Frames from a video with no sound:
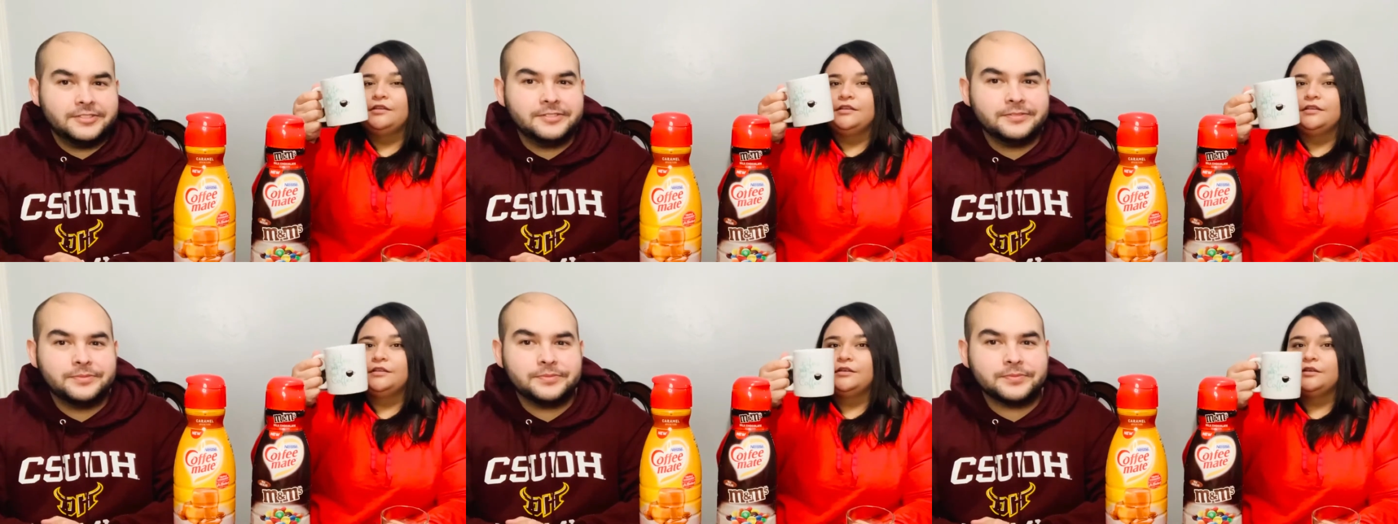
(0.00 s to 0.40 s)
Speaker 1: the
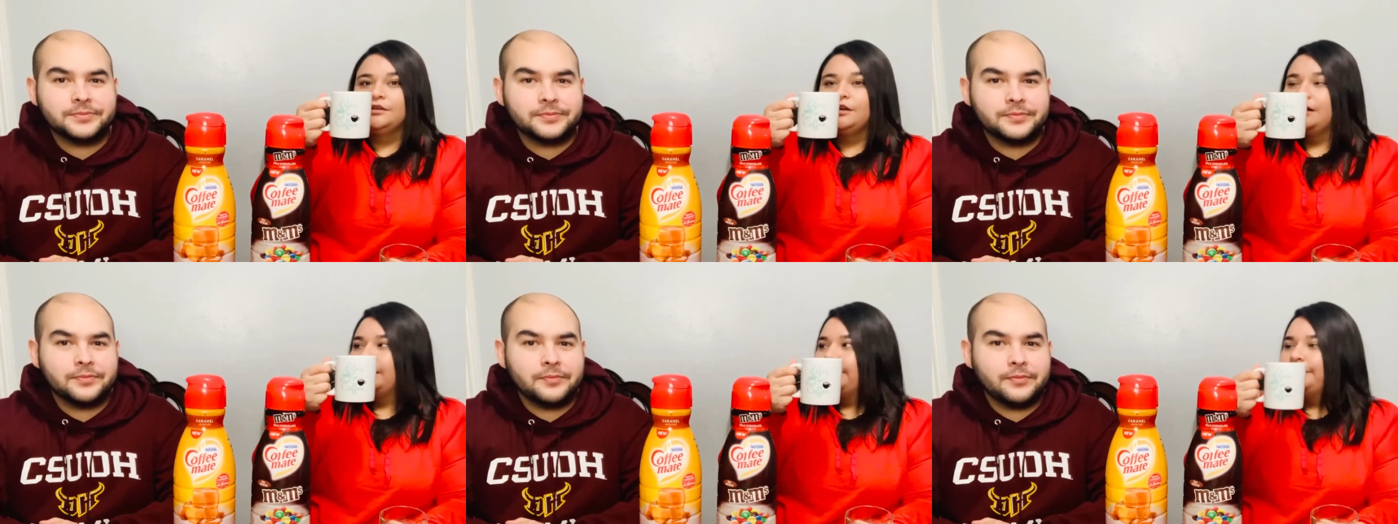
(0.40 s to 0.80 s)

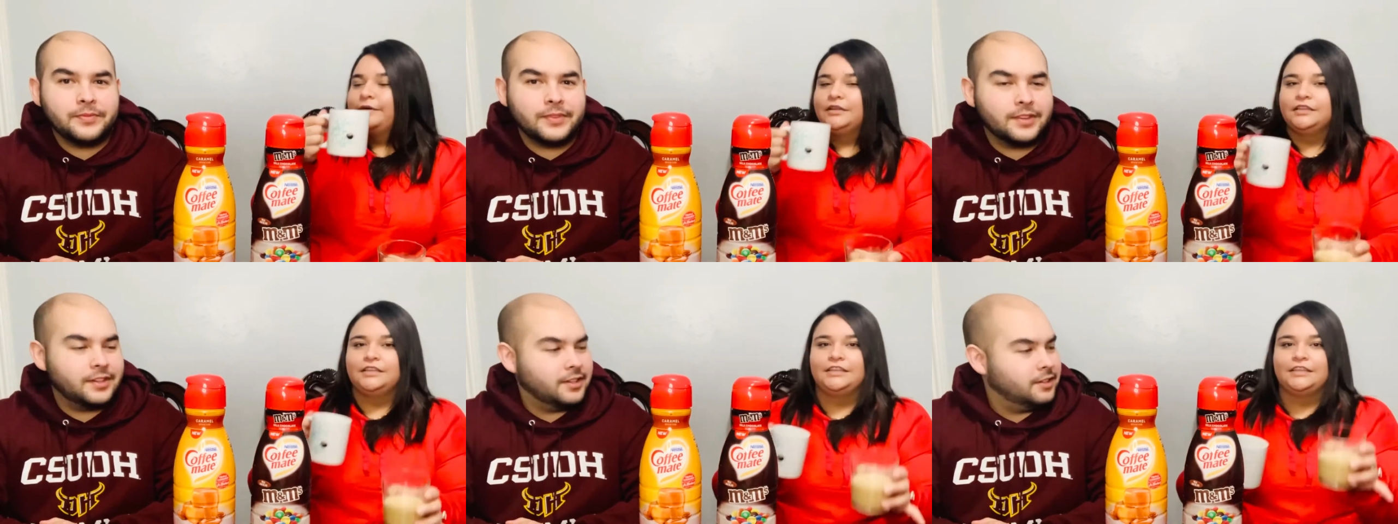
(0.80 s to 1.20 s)
hot
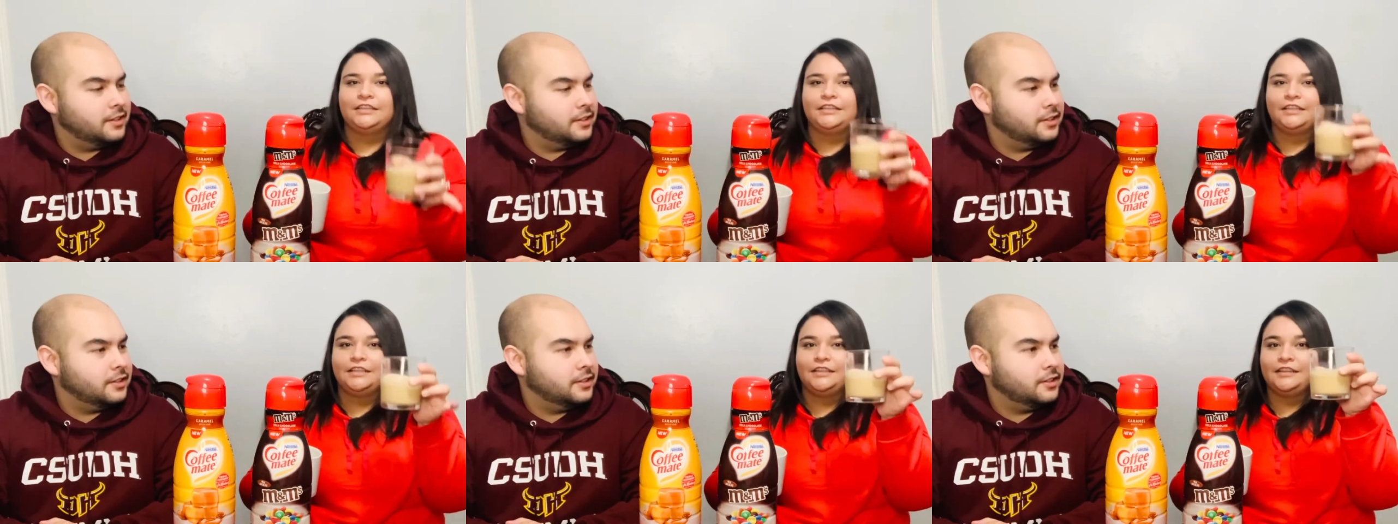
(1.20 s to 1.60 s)
one and
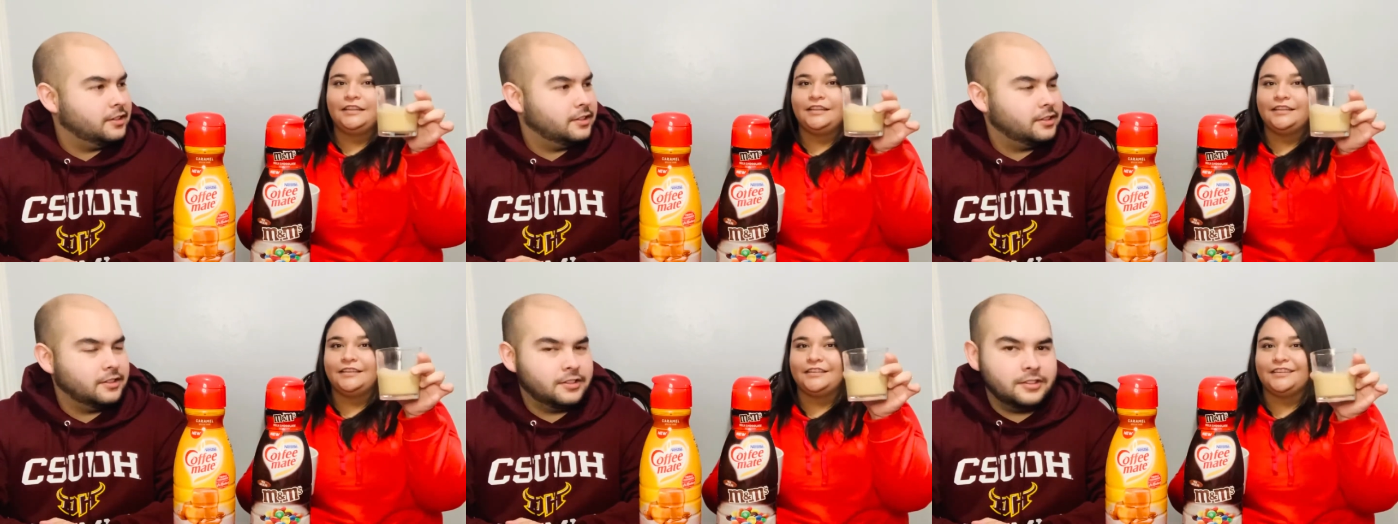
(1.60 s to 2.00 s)
then
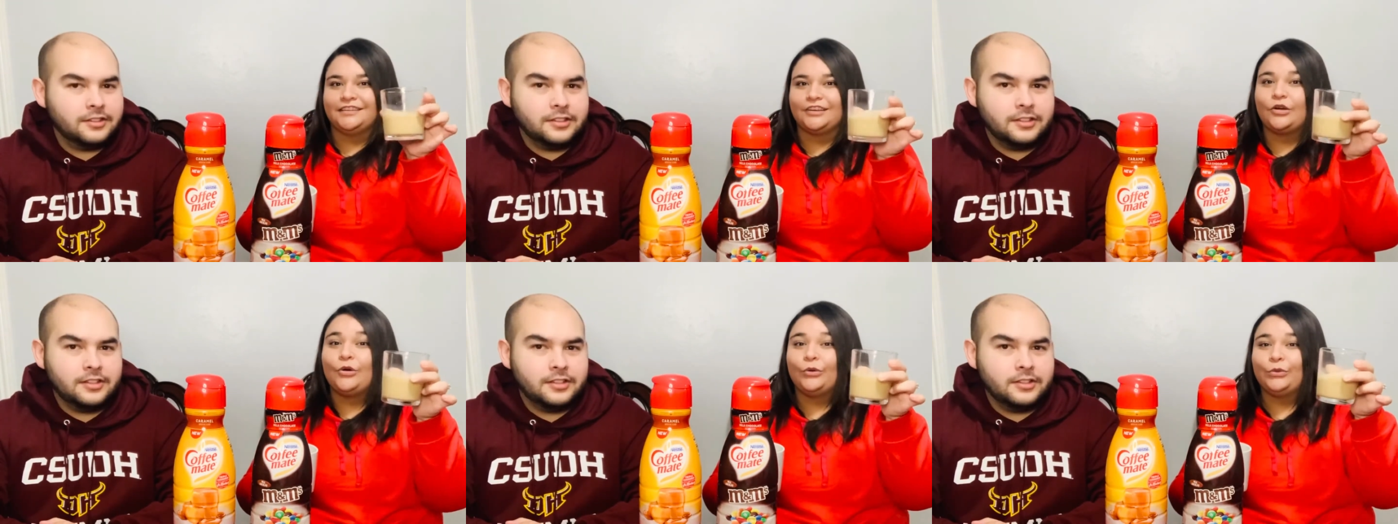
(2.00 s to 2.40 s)
the
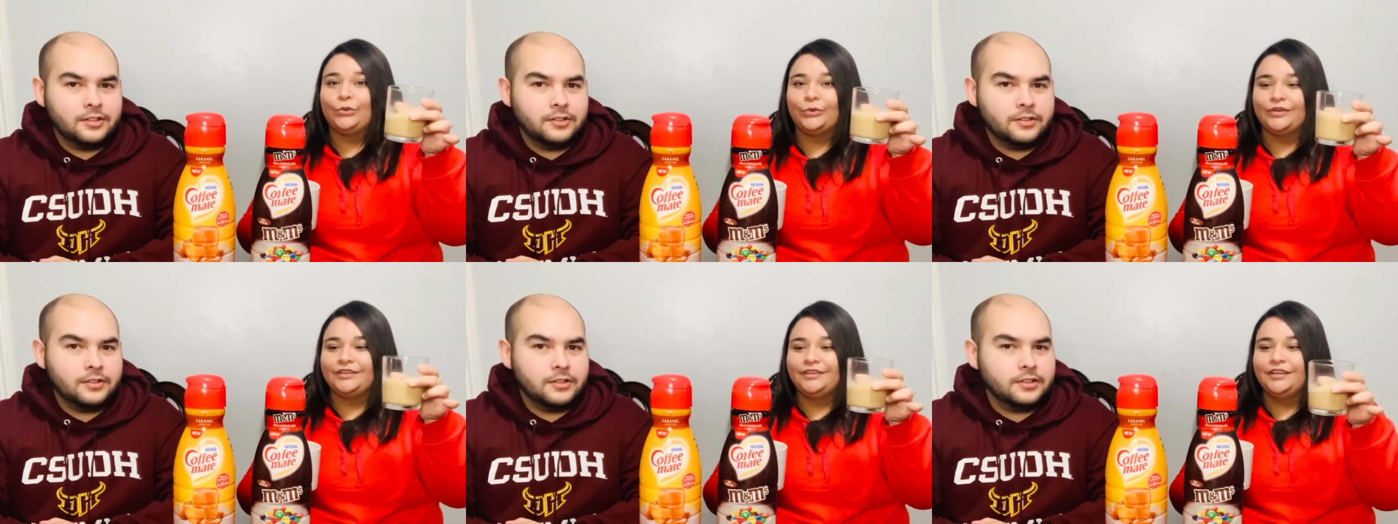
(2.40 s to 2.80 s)
cold
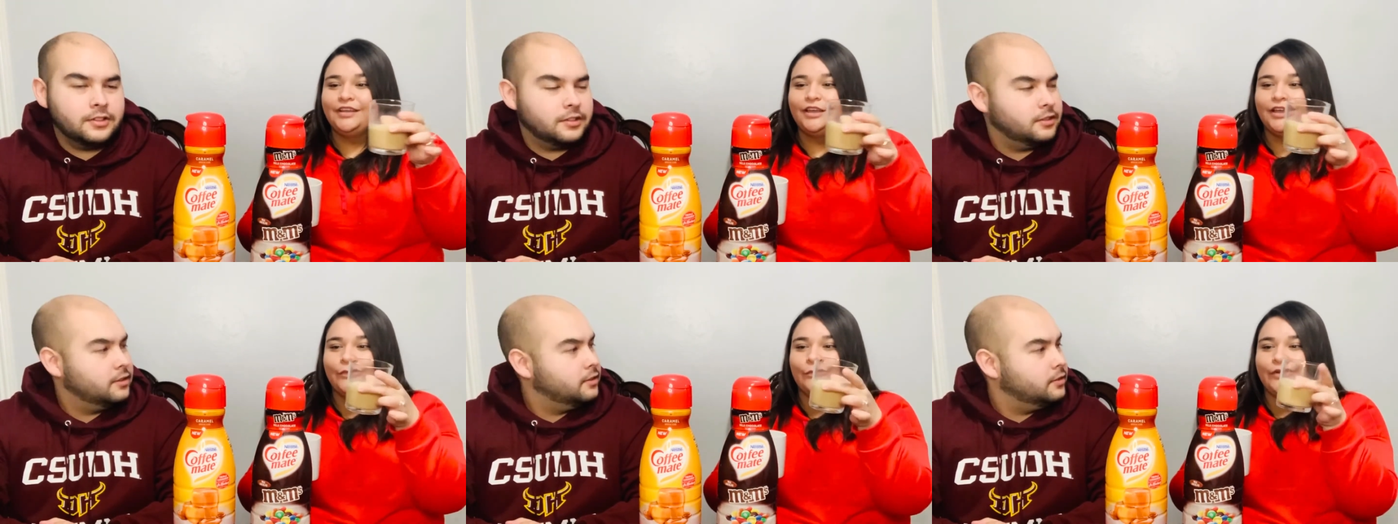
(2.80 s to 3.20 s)
one
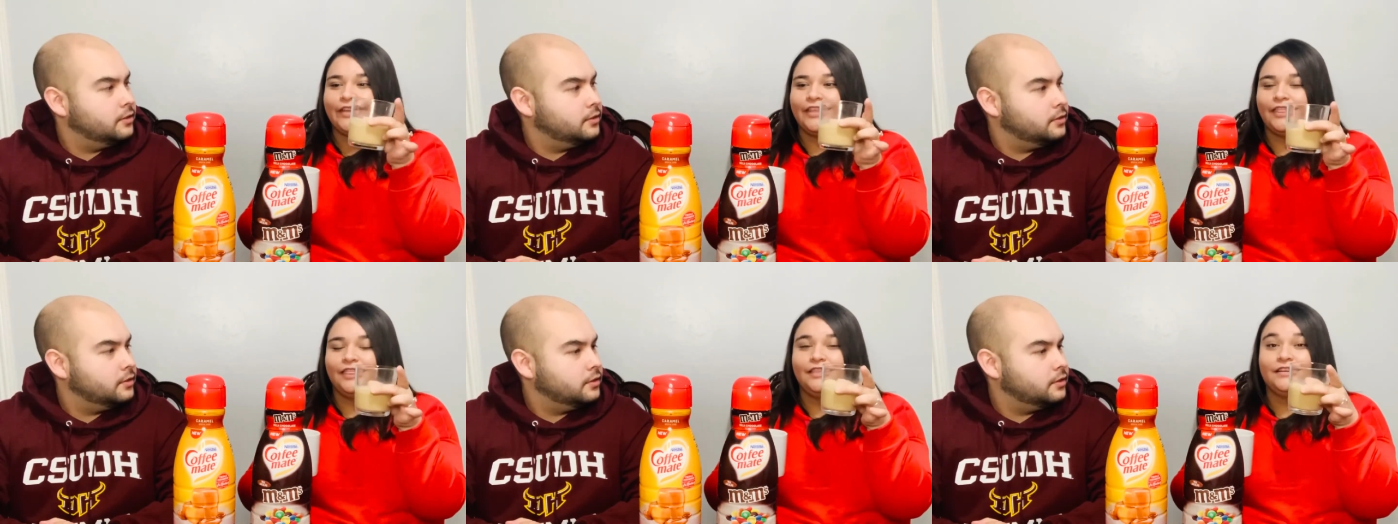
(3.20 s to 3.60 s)
with
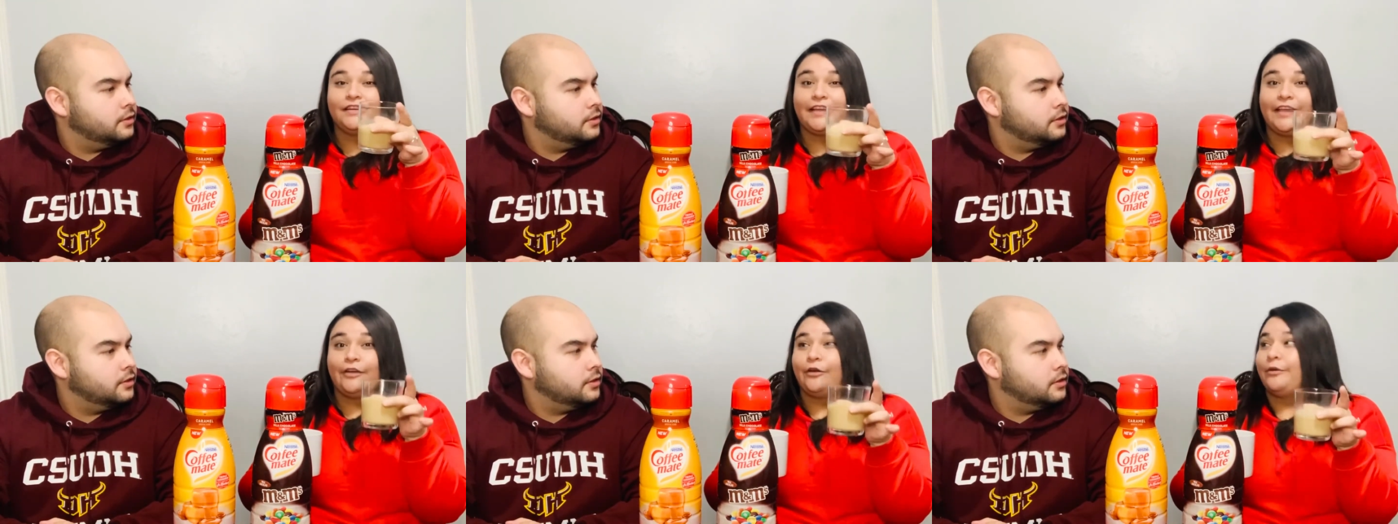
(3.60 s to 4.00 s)
the
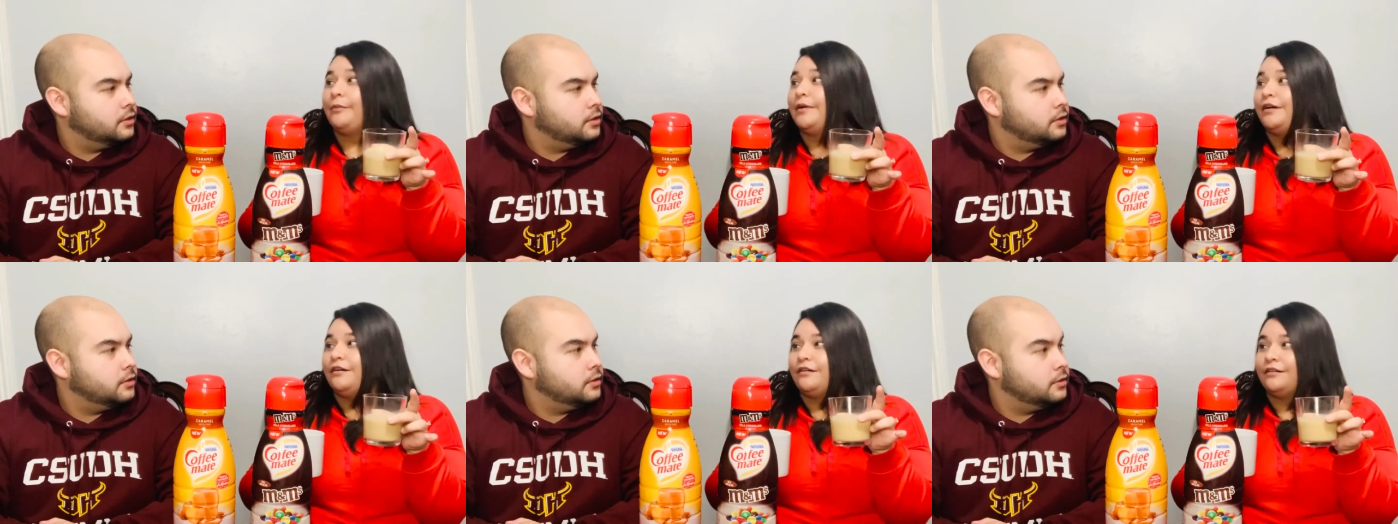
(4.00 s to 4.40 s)

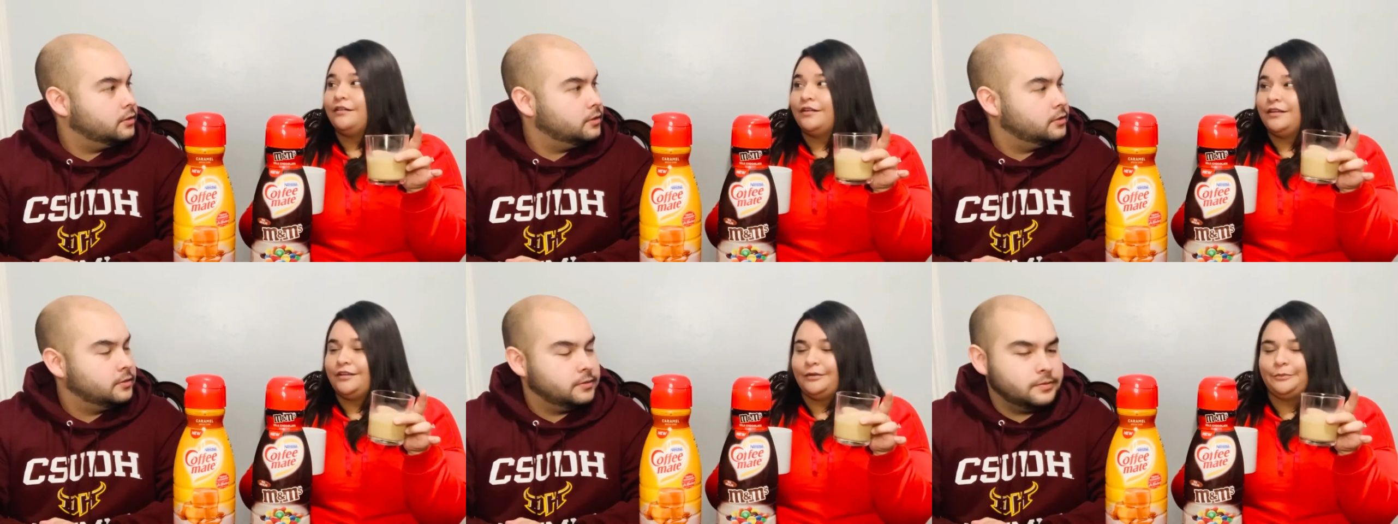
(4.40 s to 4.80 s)
caramel
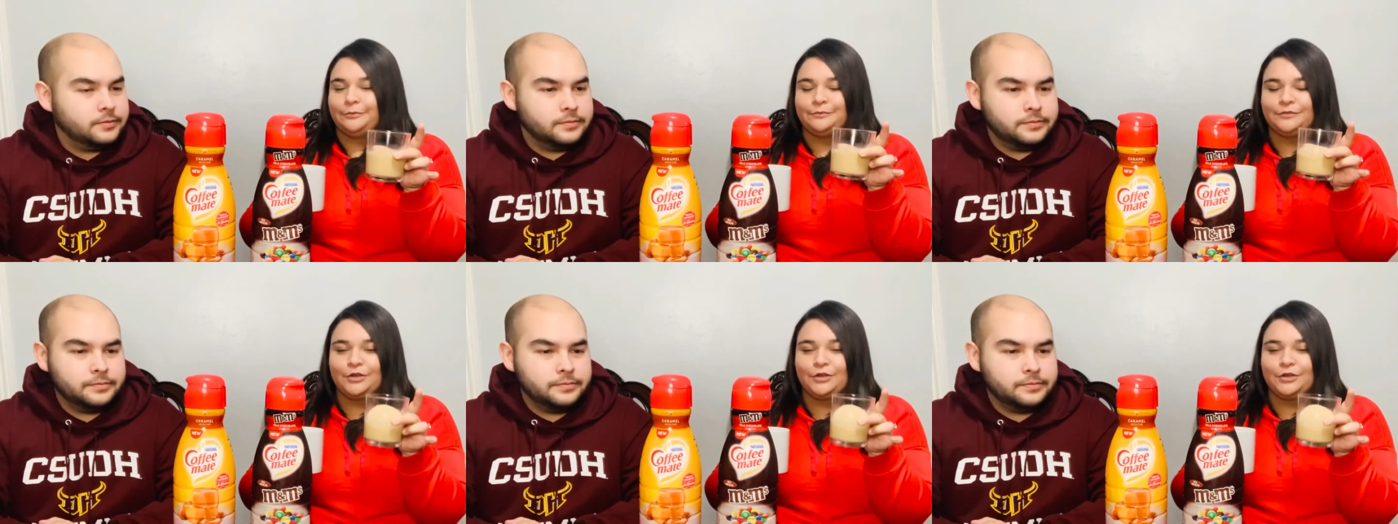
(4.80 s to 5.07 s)
um,